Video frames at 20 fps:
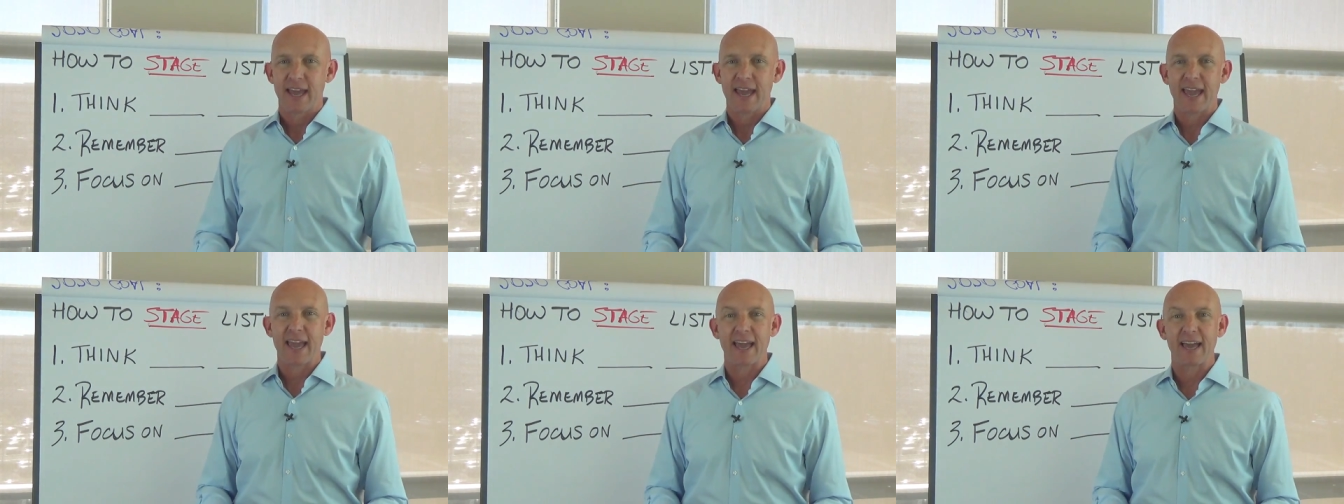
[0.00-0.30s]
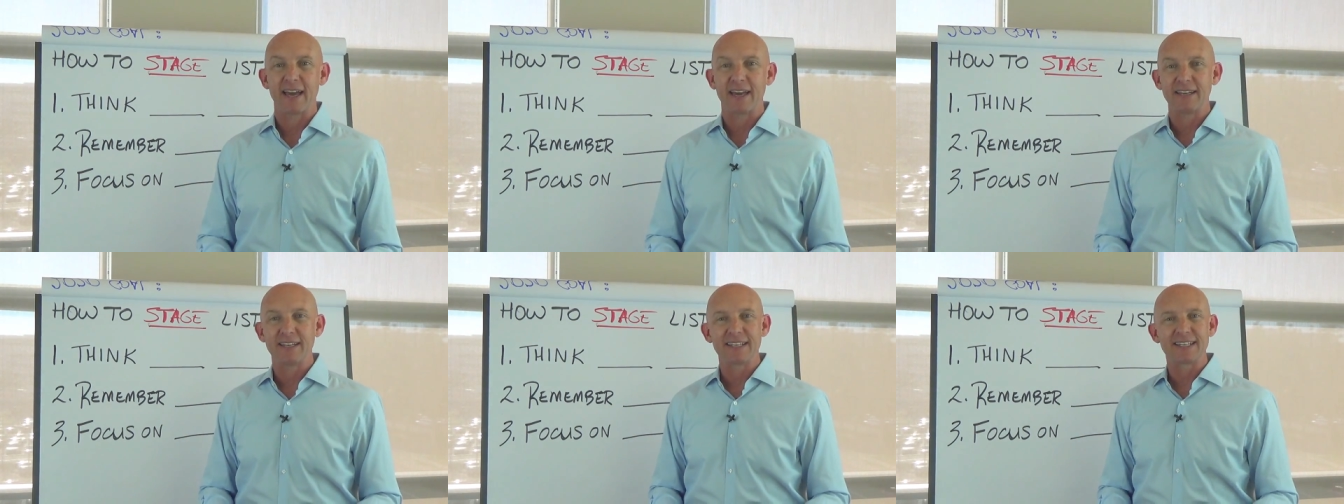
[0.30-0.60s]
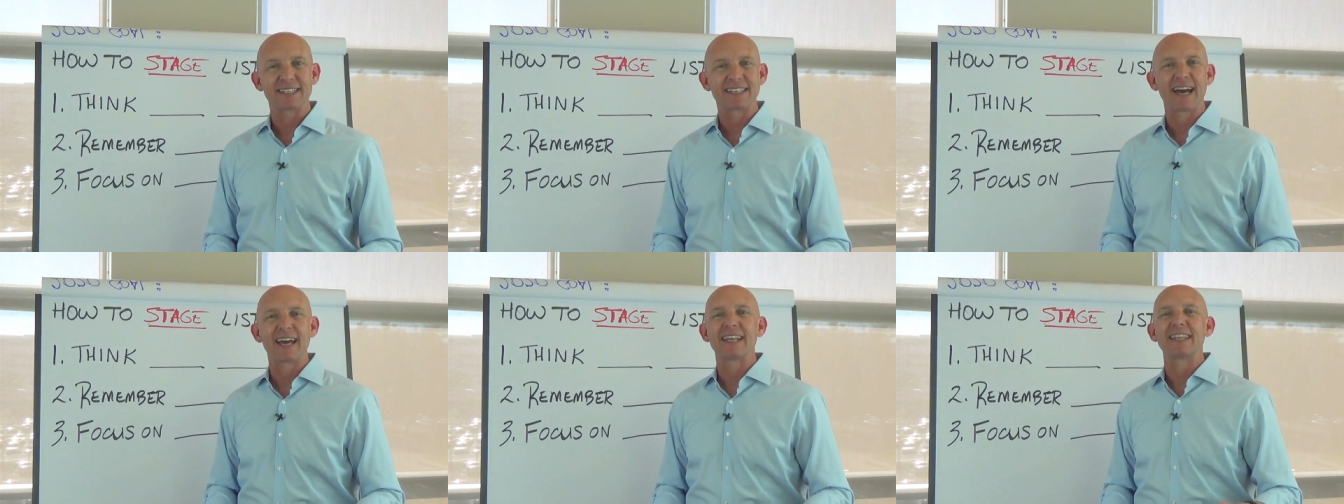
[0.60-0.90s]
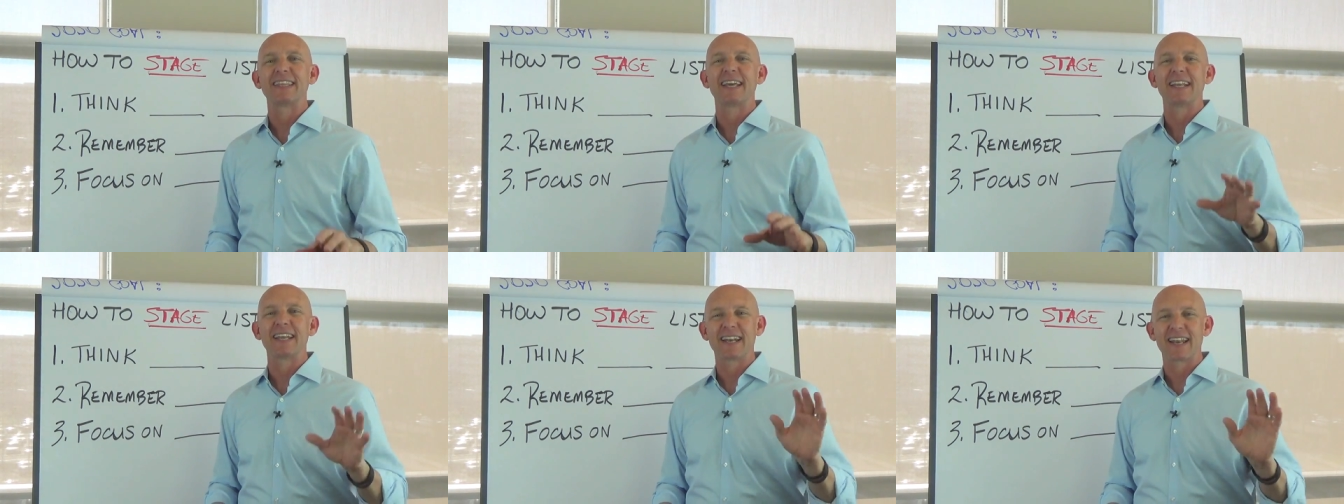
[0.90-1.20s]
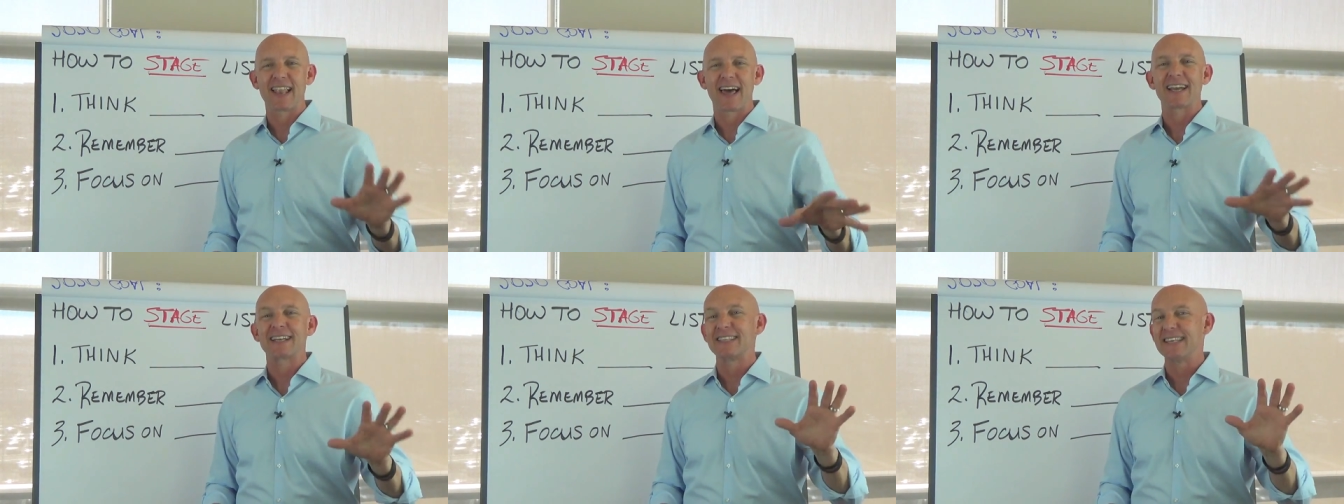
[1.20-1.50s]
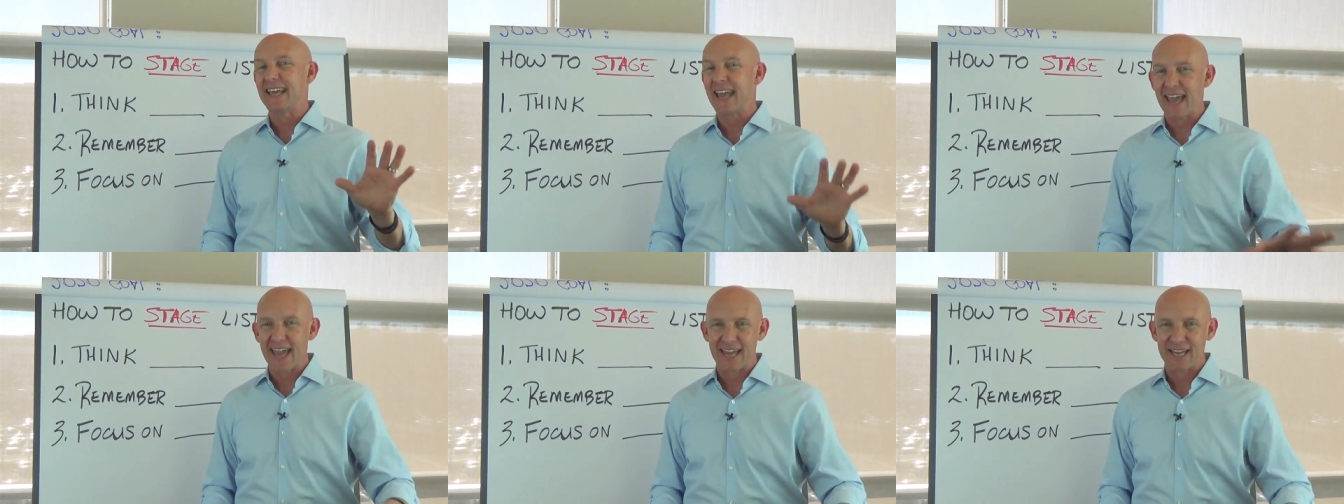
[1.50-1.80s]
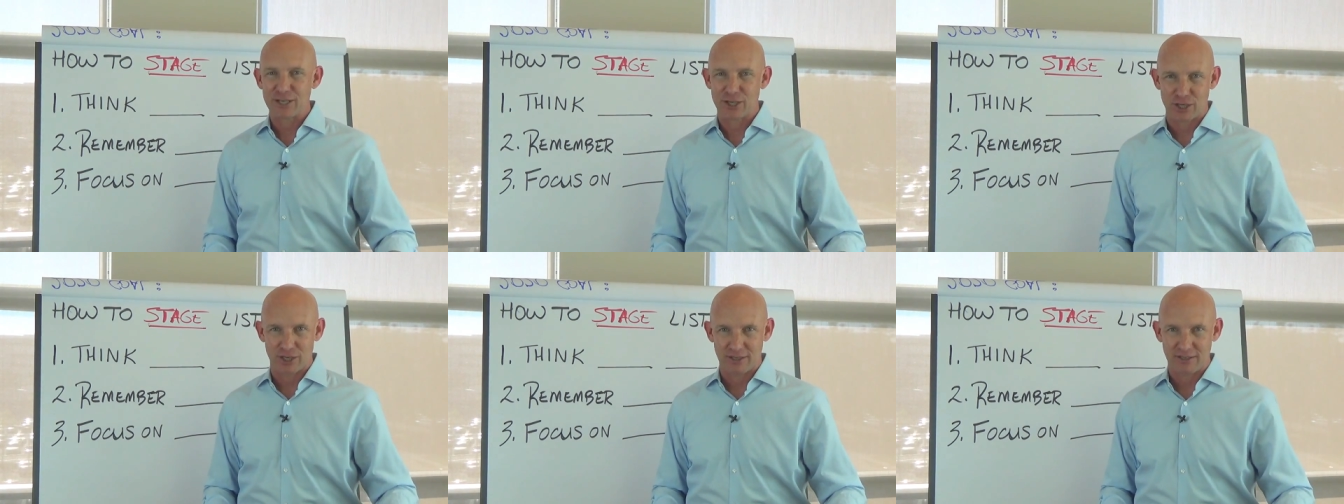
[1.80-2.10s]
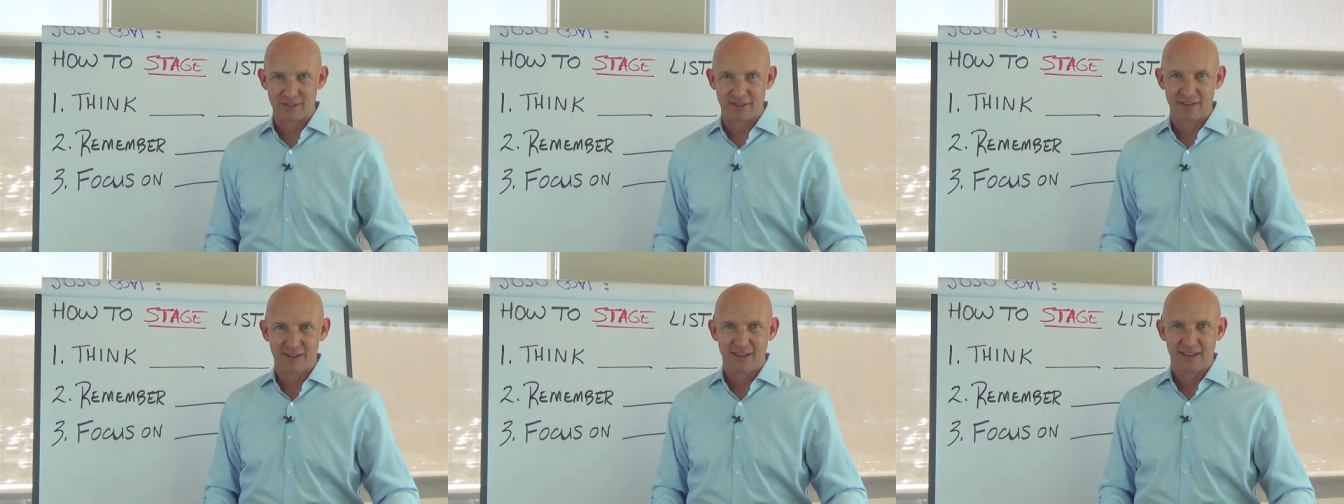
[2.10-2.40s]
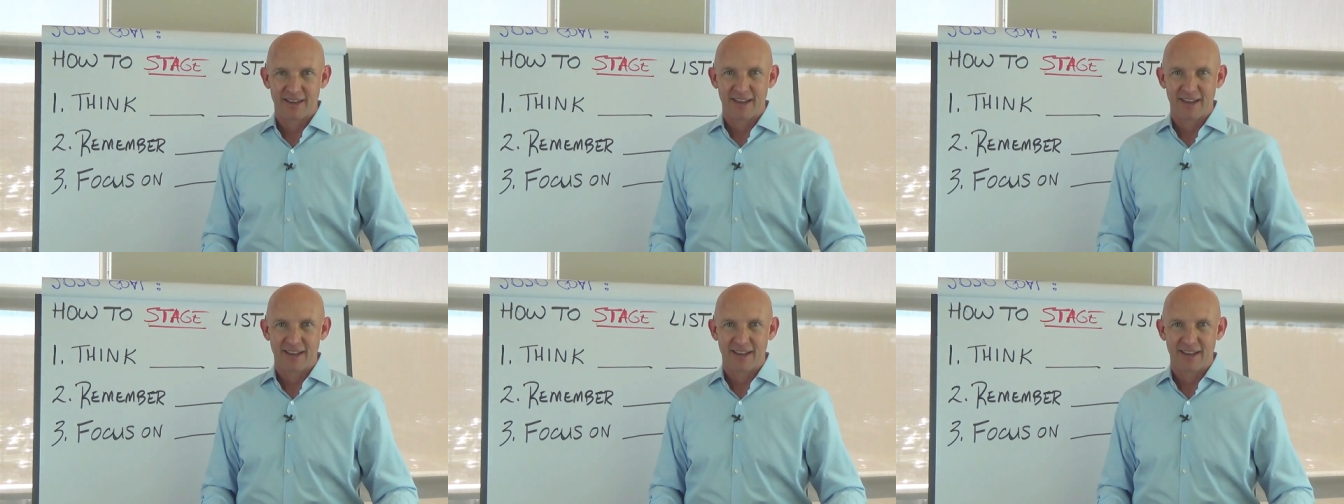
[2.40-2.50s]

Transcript: and decided they didn't like the agent.